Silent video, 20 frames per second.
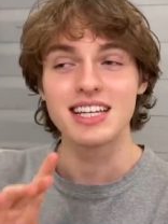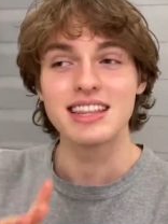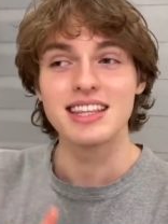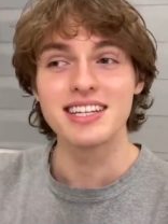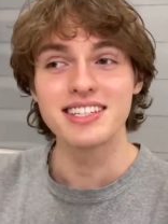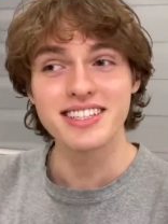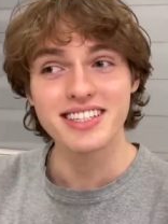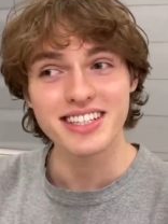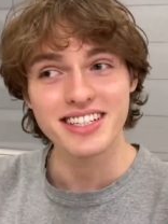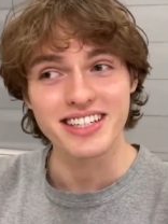
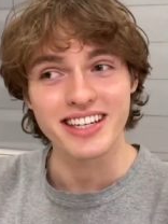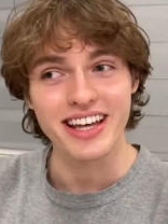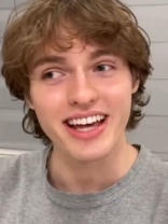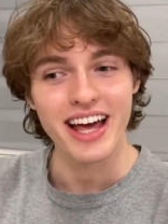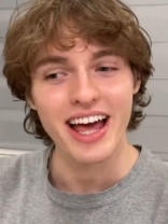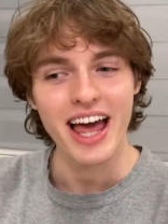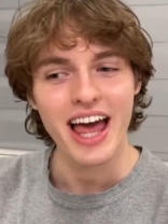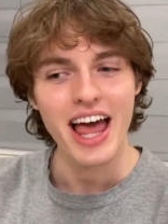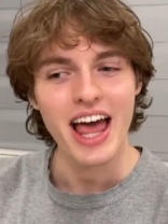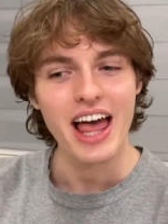Listen,
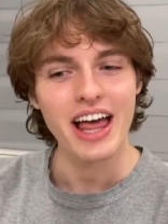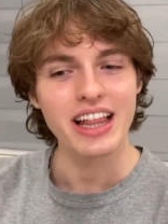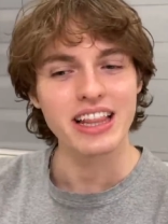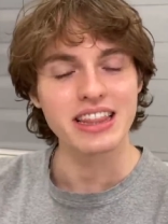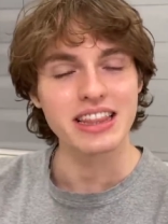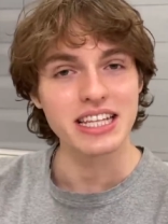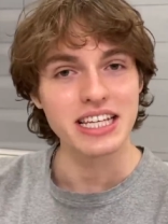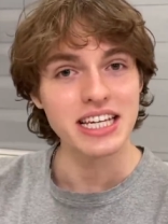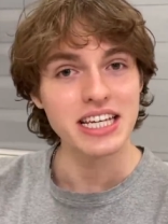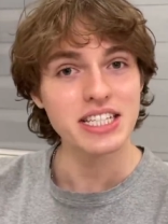
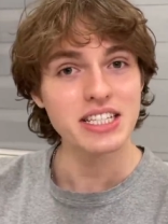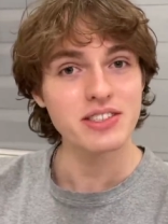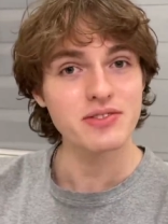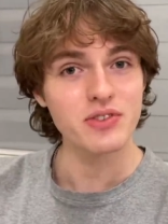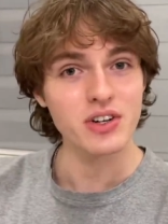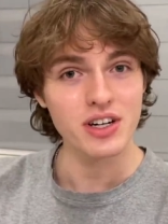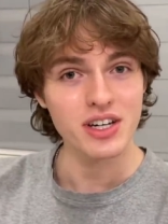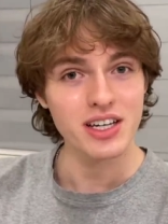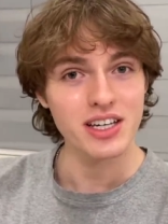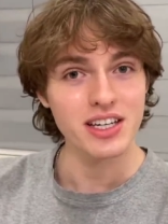these
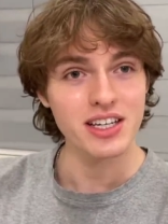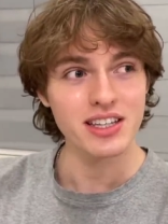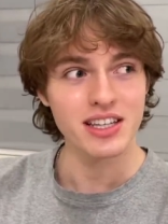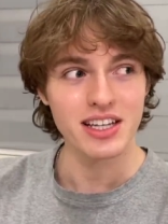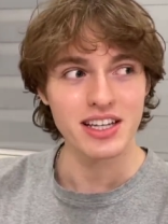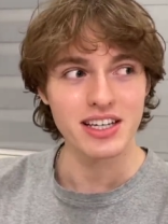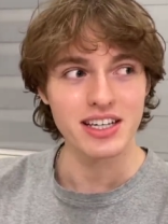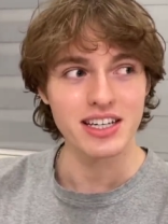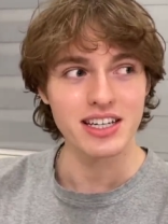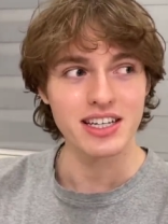fucking
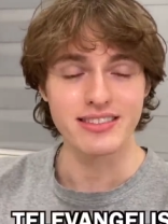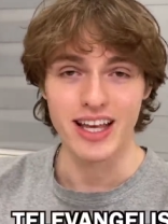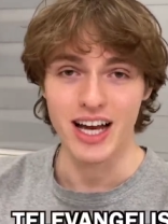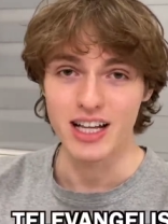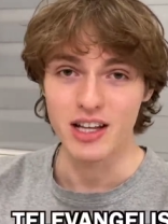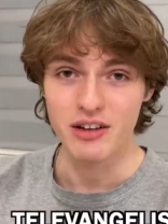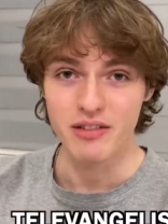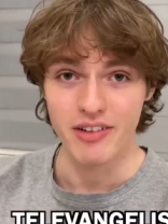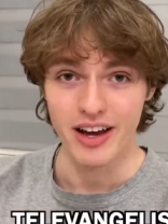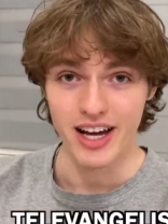like
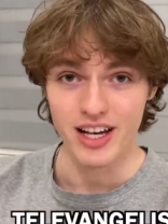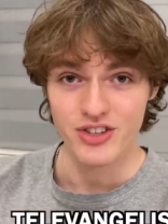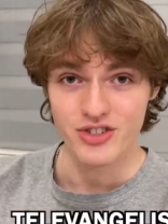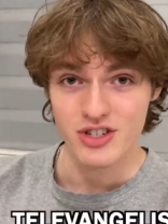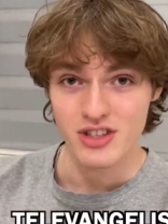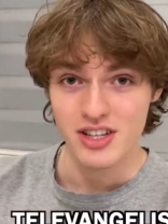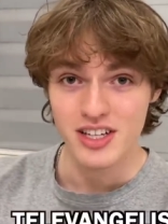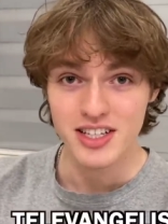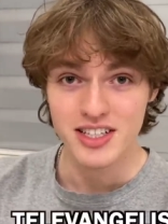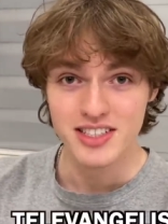
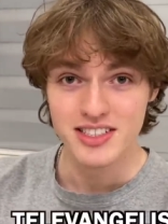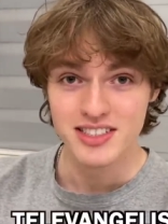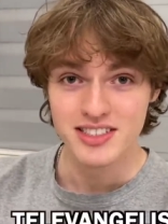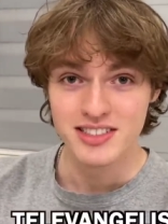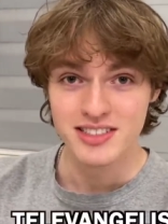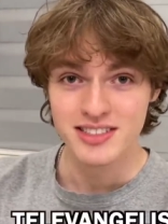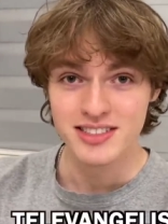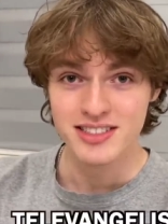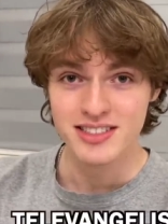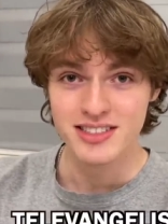
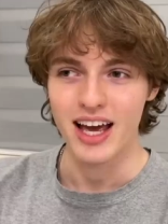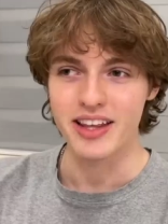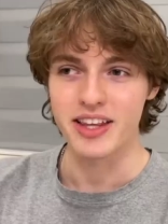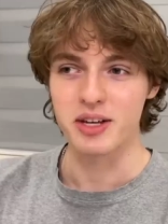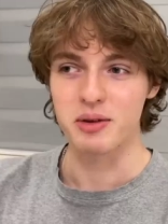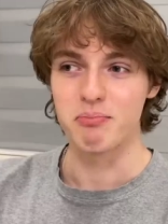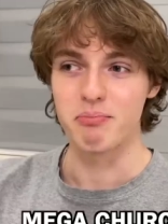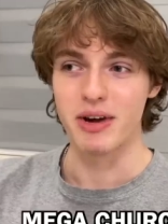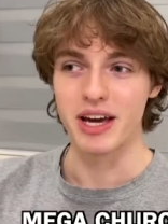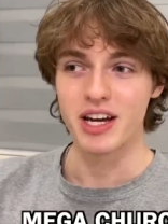televangelists and
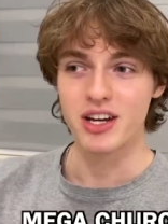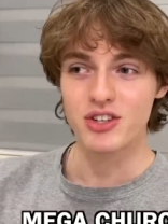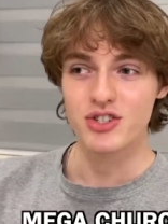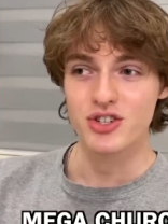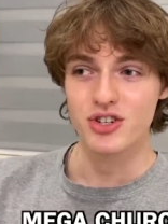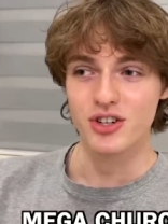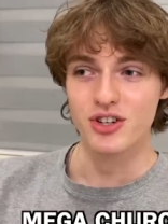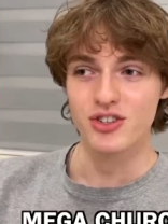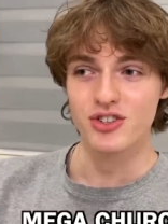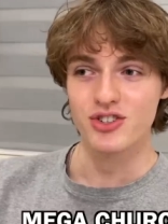like
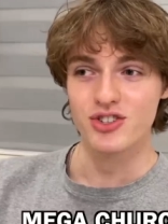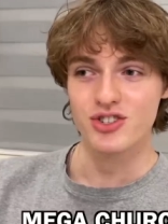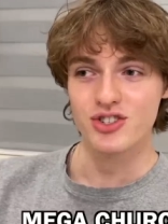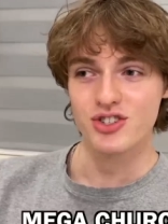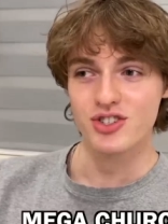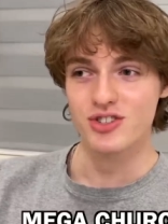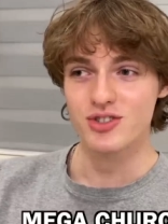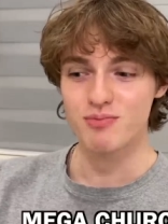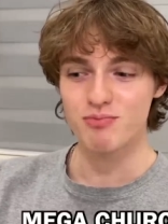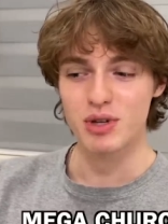
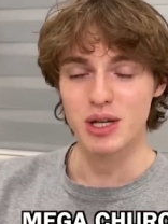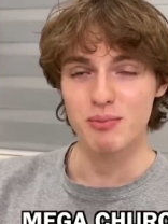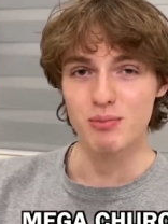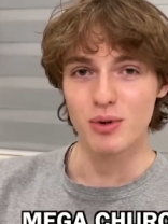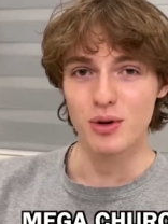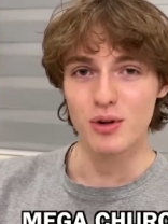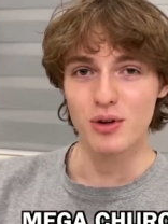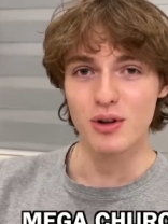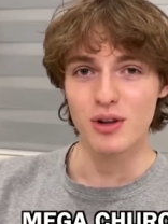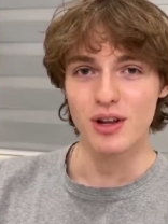megachurch
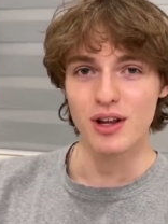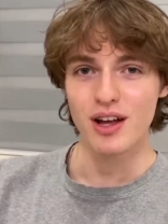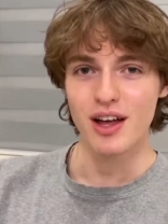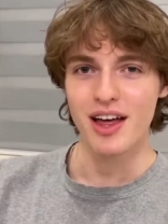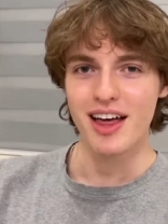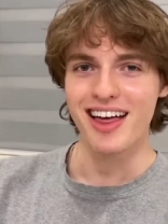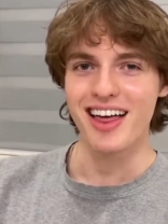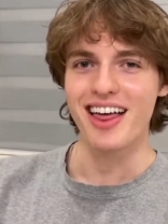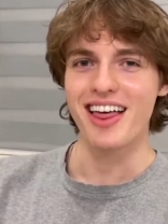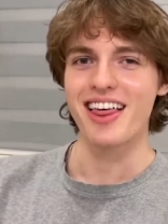people,
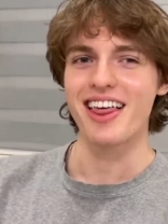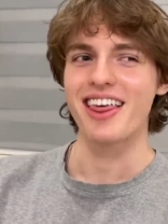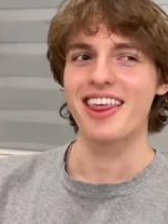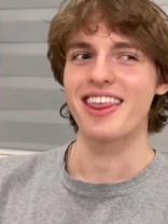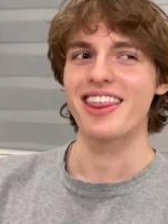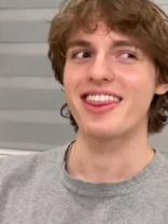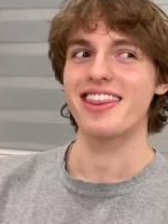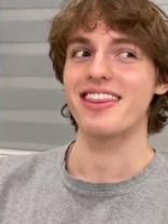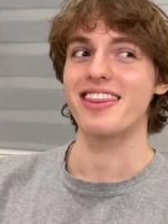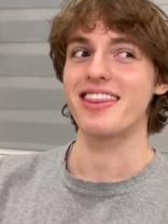
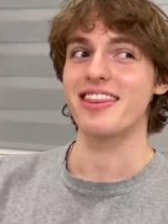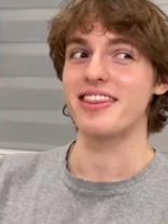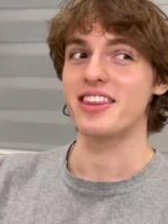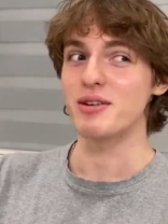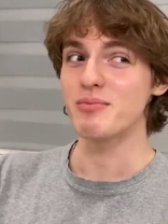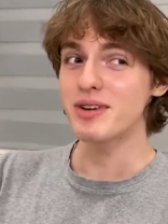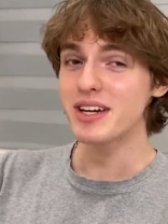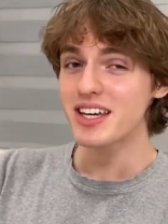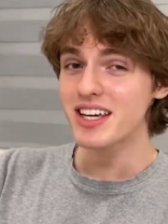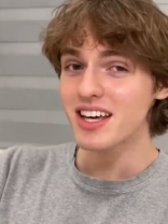
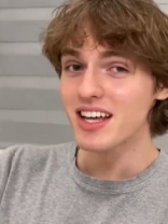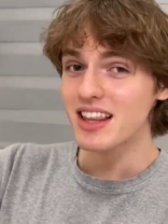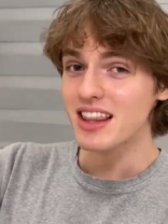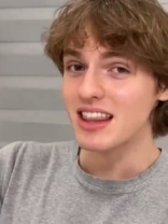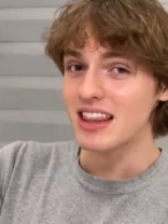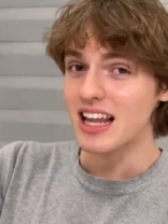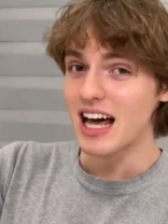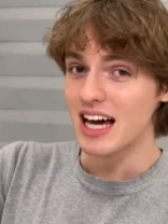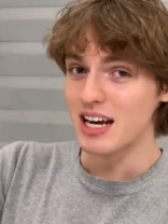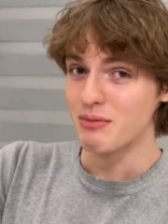they're making a
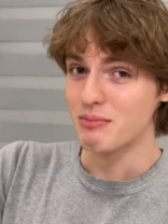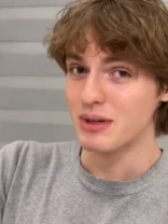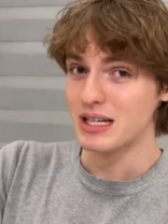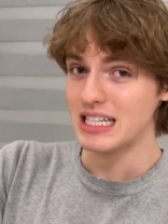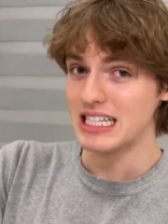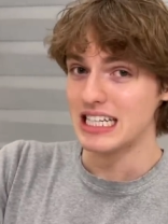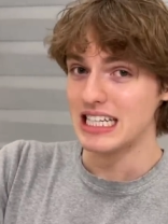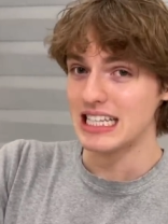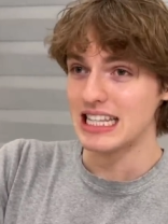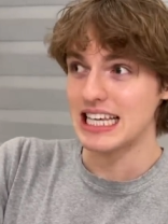lot of
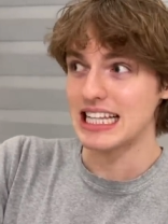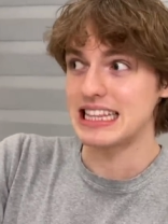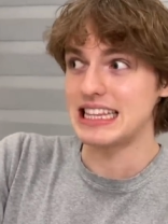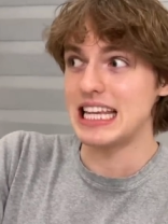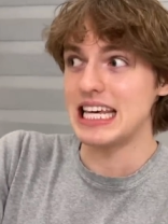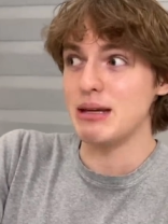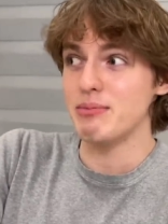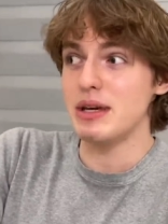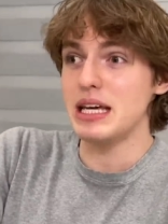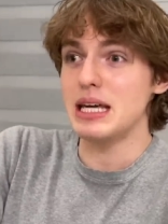like
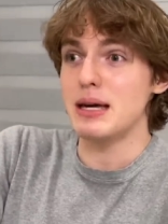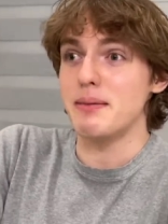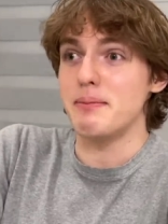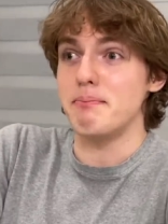they make